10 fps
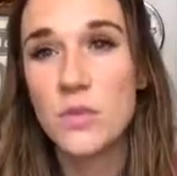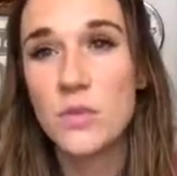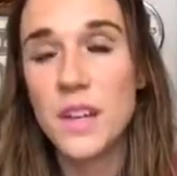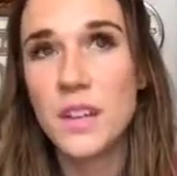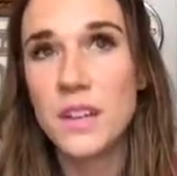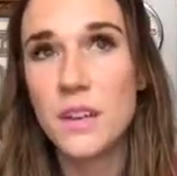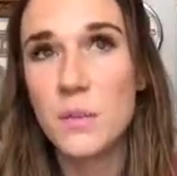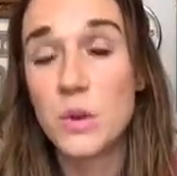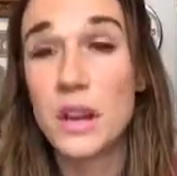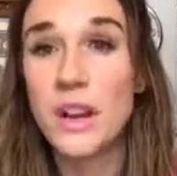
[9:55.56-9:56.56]
feel
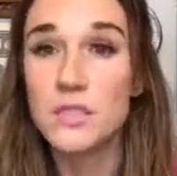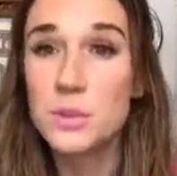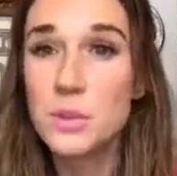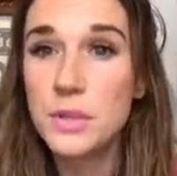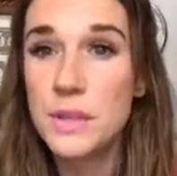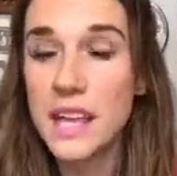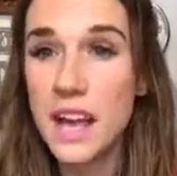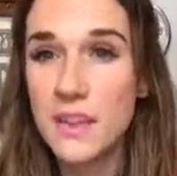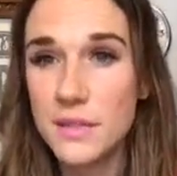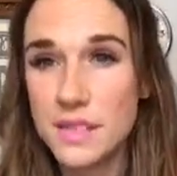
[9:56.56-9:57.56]
more comfortable when they
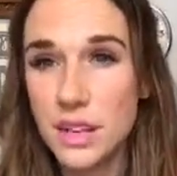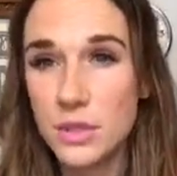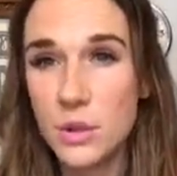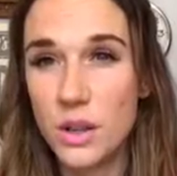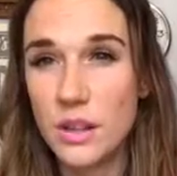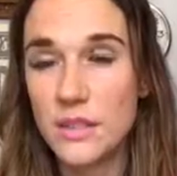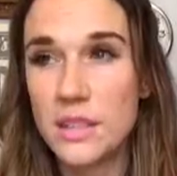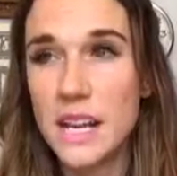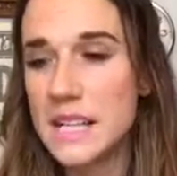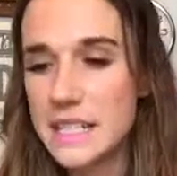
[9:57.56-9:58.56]
have a schedule.
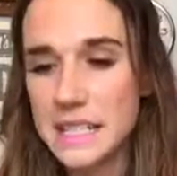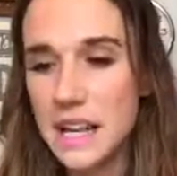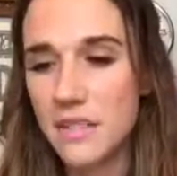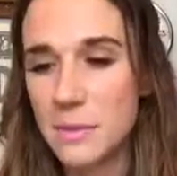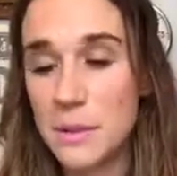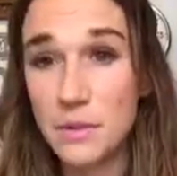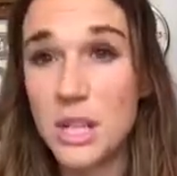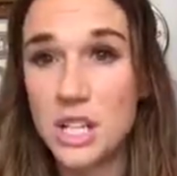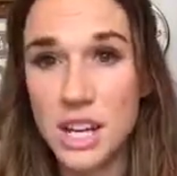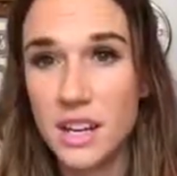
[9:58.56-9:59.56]
and it doesn't have to be
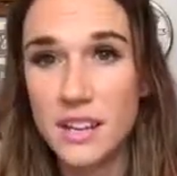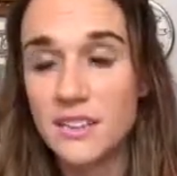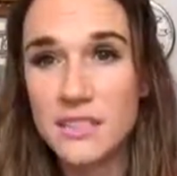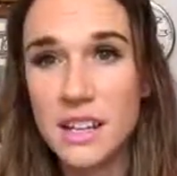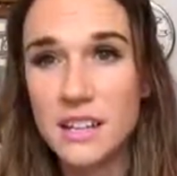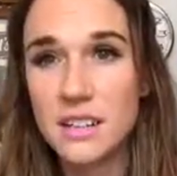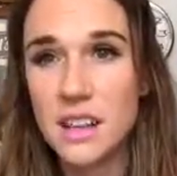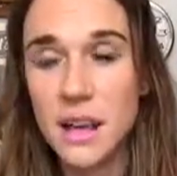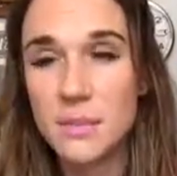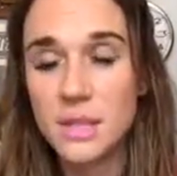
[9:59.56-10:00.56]
rigid.
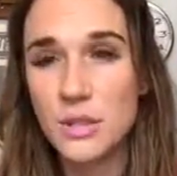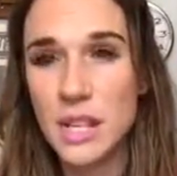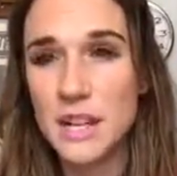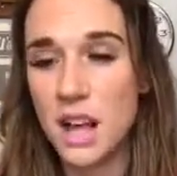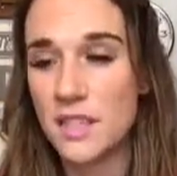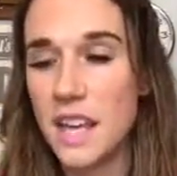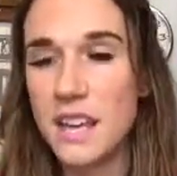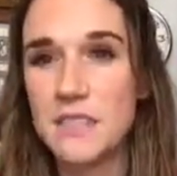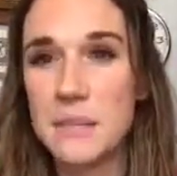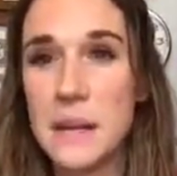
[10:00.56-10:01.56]
Absolutely not. They
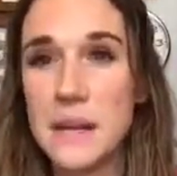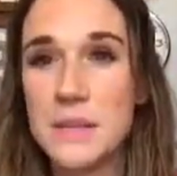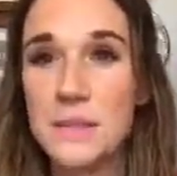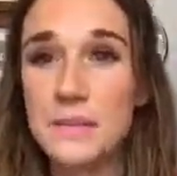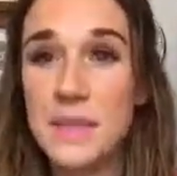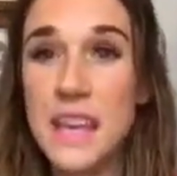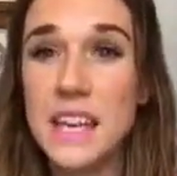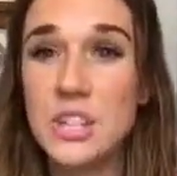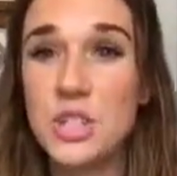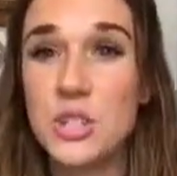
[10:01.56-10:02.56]

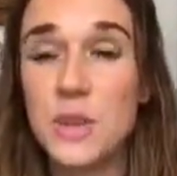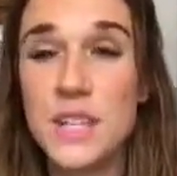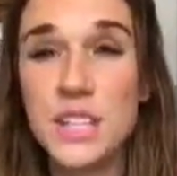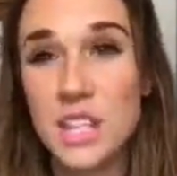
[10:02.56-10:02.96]
can do this